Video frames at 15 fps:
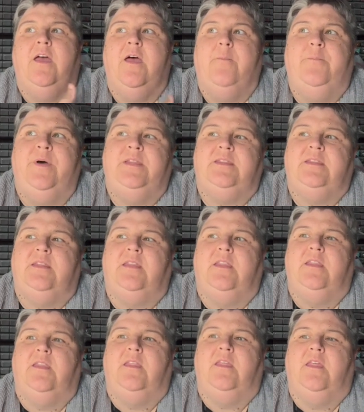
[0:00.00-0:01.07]
but
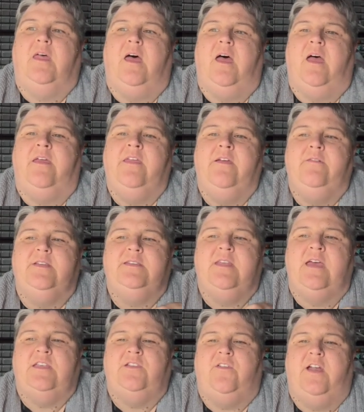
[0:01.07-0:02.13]
I think it was
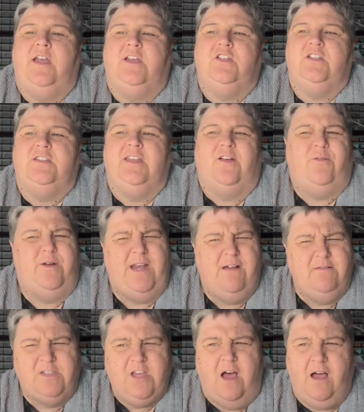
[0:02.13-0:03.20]
last Friday, she's like, we
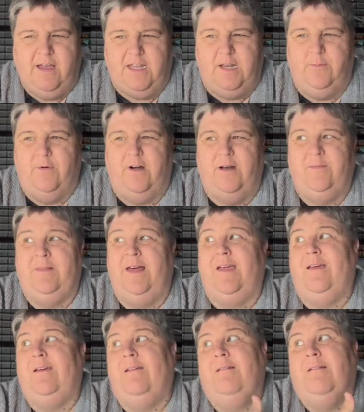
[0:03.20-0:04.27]
don't talk anymore. I'm
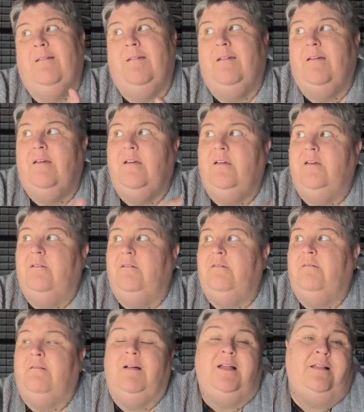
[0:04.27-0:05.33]
like,
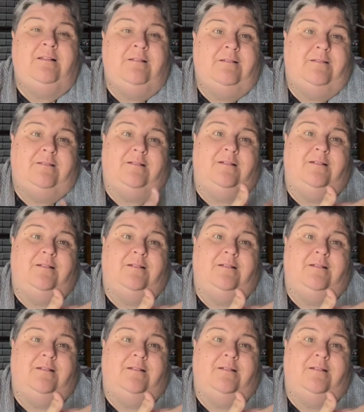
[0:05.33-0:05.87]
well,